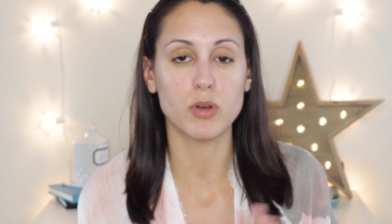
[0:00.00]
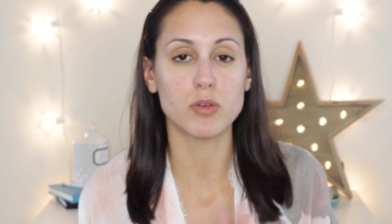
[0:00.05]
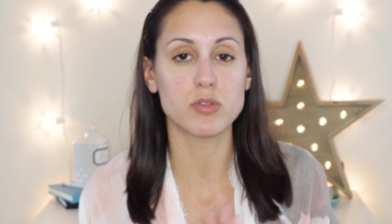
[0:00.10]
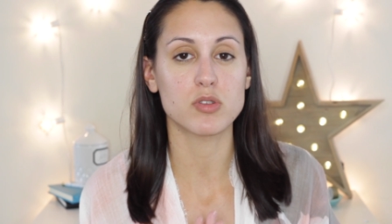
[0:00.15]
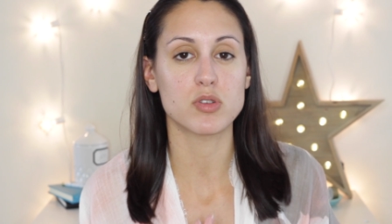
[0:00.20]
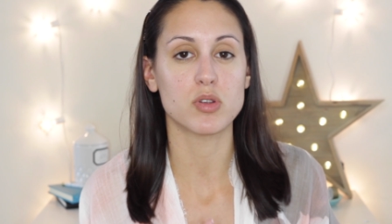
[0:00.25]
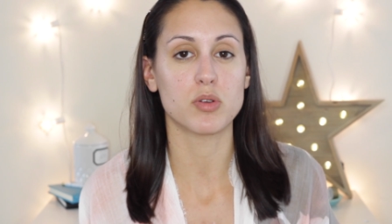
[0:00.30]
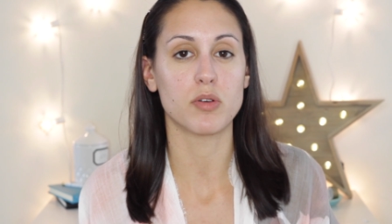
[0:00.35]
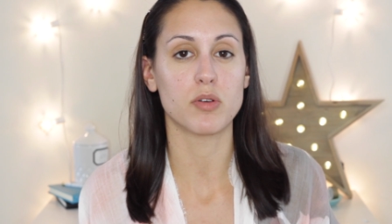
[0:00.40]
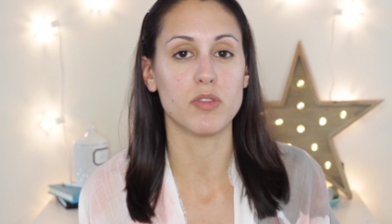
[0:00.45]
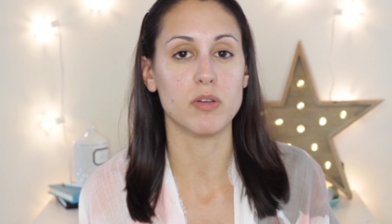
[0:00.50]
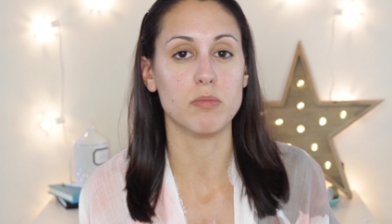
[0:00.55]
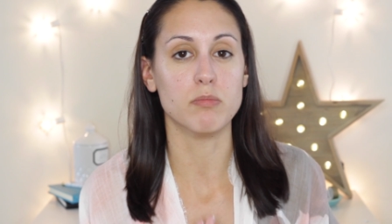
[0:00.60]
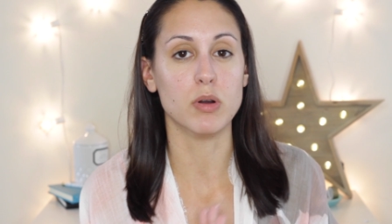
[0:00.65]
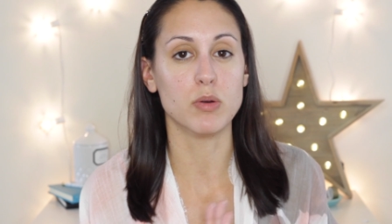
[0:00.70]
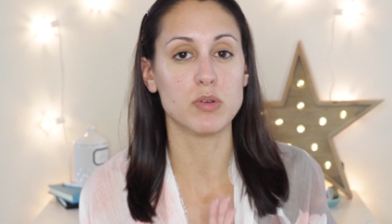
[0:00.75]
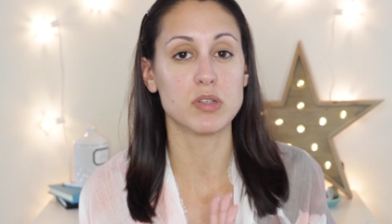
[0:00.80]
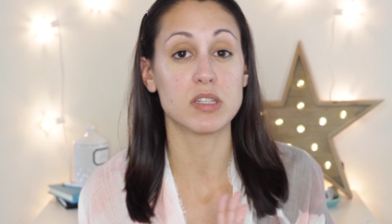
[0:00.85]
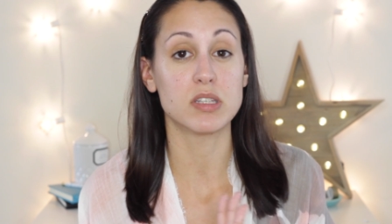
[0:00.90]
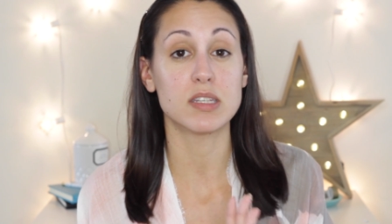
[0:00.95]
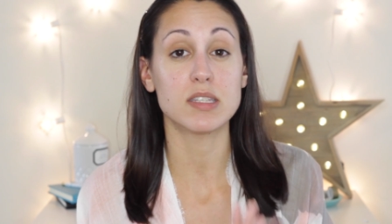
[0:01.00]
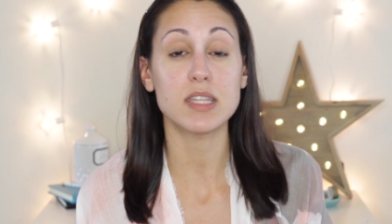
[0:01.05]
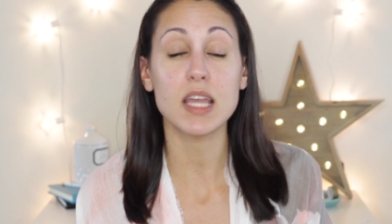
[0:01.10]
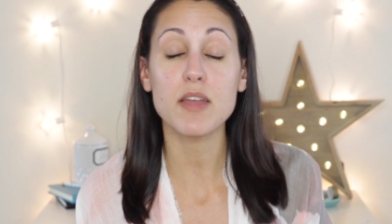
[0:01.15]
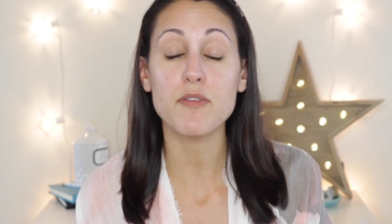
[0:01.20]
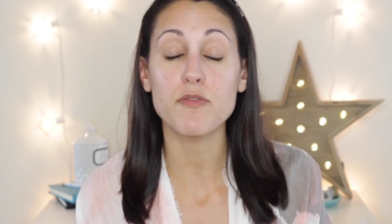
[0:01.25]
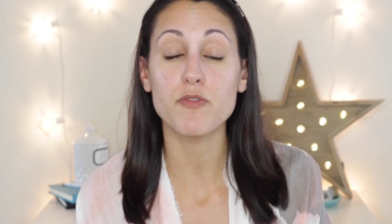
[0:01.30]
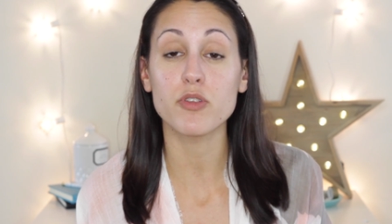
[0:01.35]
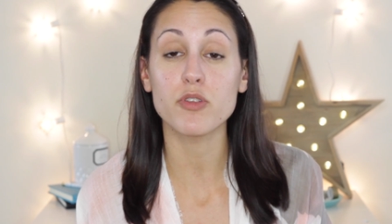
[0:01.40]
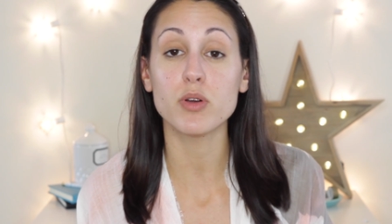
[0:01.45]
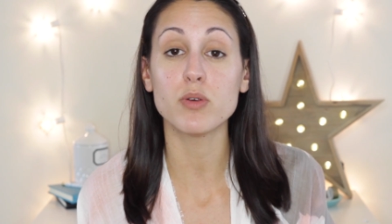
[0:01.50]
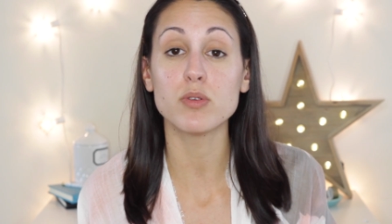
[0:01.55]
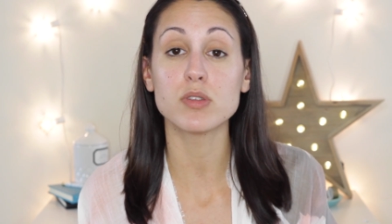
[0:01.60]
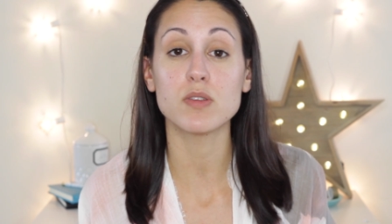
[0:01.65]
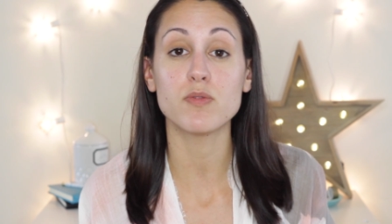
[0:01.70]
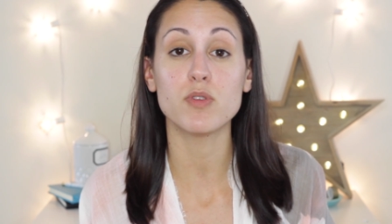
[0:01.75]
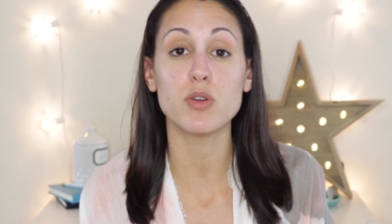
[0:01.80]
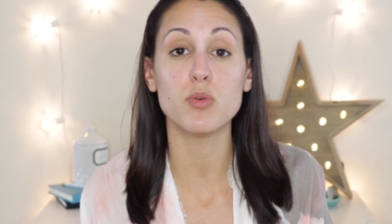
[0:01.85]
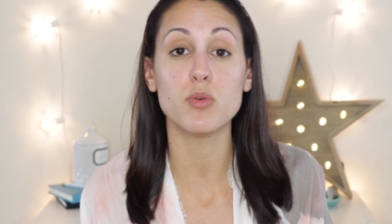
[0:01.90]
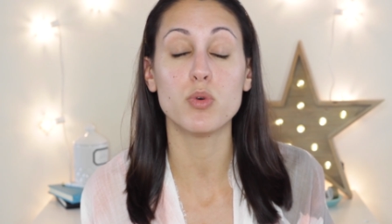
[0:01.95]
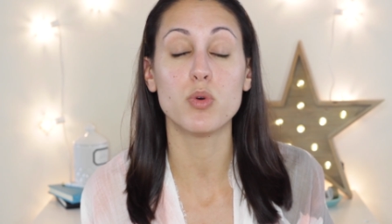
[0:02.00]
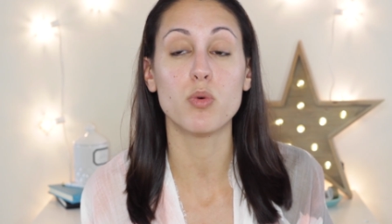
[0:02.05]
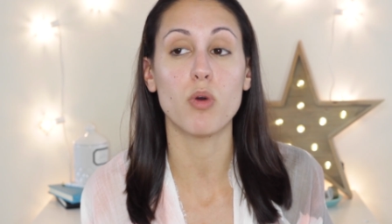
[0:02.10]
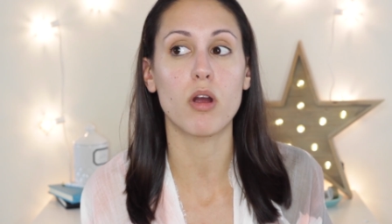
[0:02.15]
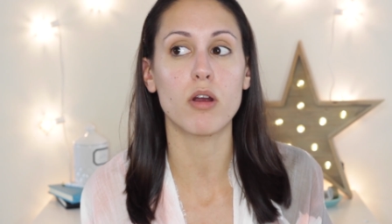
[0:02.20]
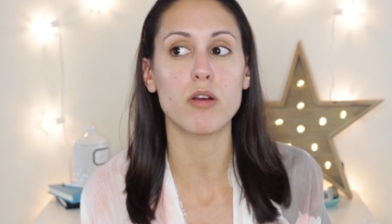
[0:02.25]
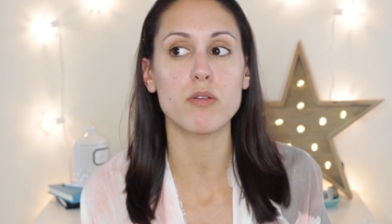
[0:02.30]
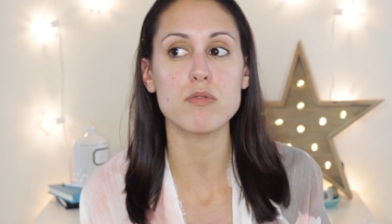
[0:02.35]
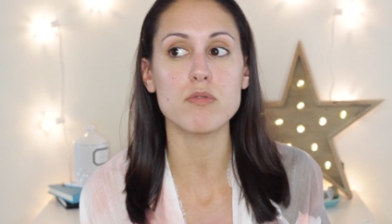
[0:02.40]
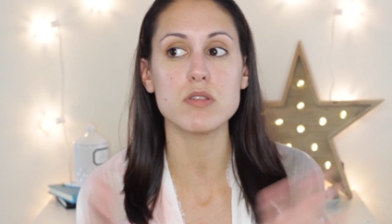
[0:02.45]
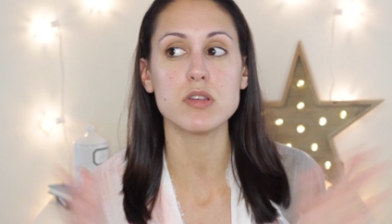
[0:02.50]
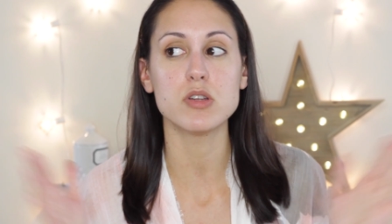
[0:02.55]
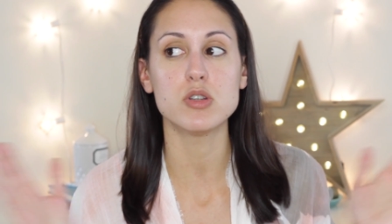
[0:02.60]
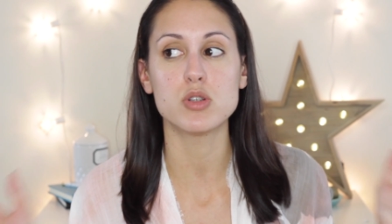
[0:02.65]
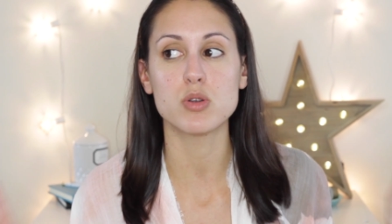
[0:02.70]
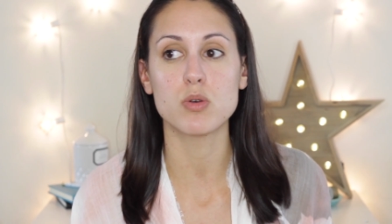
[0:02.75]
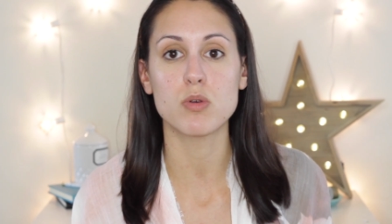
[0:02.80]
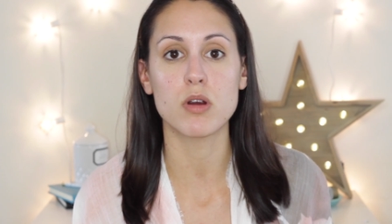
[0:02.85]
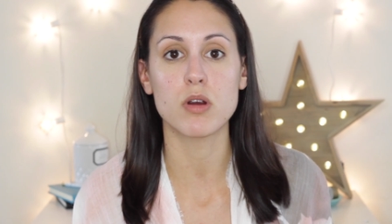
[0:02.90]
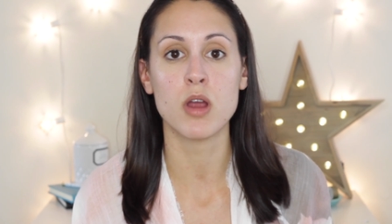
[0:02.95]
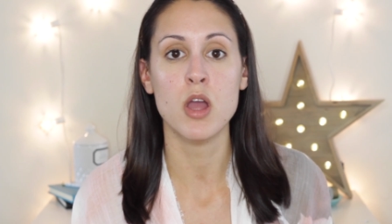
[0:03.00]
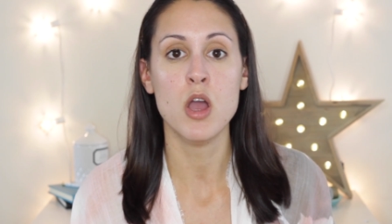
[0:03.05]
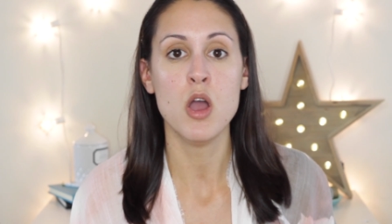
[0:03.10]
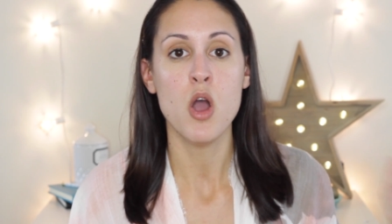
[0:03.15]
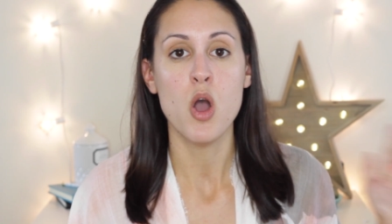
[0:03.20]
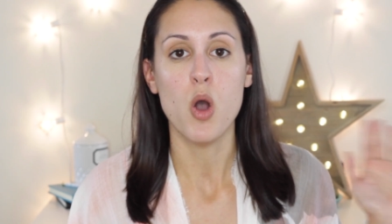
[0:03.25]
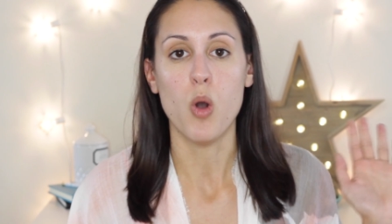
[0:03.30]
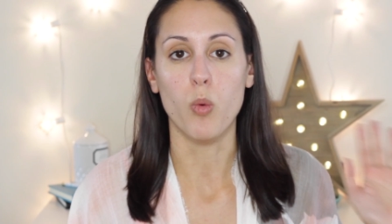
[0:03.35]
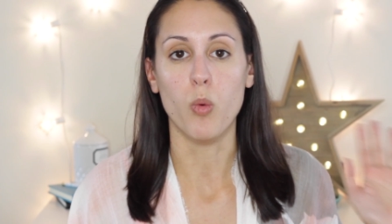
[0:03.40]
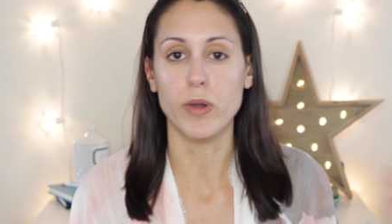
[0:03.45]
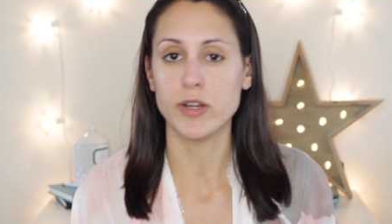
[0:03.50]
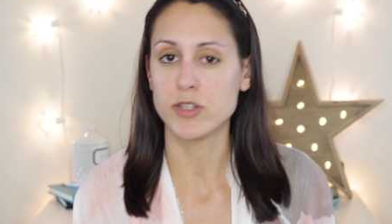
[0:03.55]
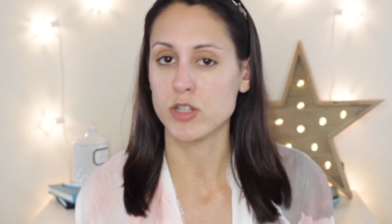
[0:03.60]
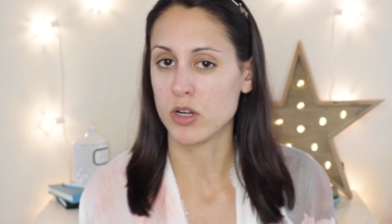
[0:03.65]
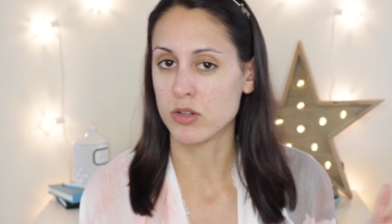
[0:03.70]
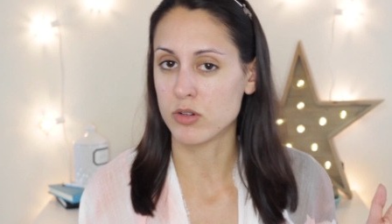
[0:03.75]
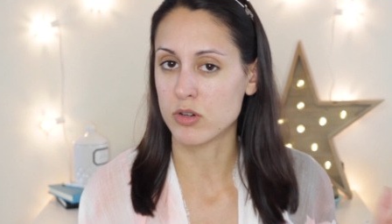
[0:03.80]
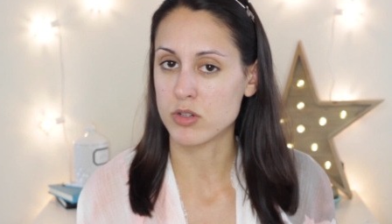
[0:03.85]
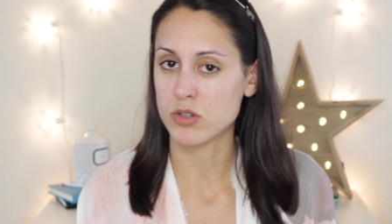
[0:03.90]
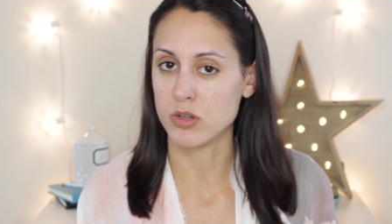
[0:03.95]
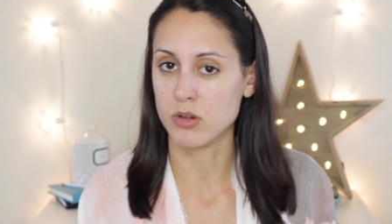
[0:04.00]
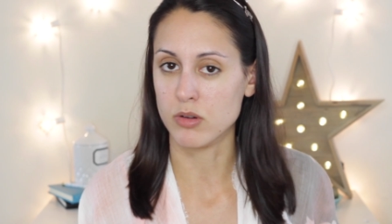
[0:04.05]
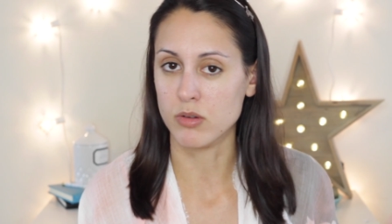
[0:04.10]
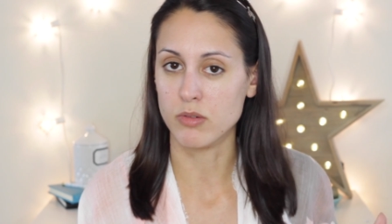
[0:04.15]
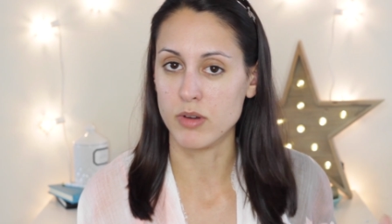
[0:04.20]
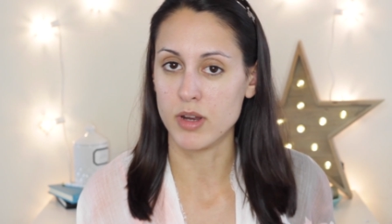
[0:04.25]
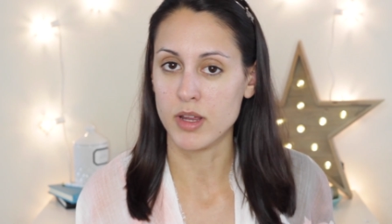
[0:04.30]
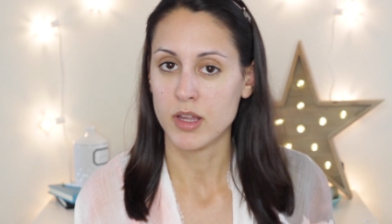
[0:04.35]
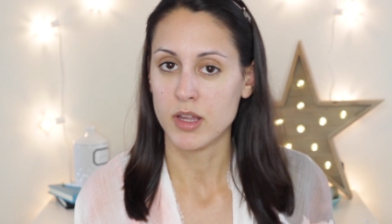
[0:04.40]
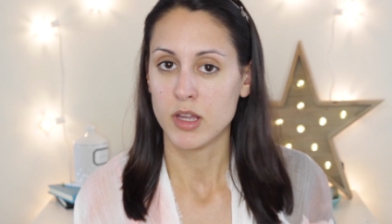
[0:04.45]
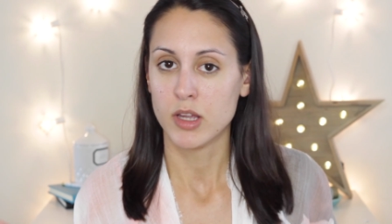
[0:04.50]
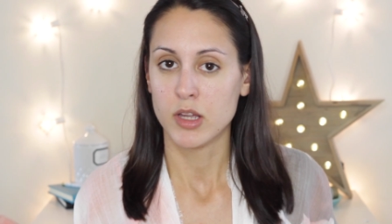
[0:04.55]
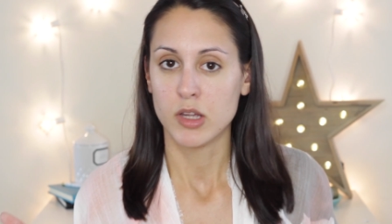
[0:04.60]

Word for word: Those are sort of the most safe for those of you who aren't really sure which undertone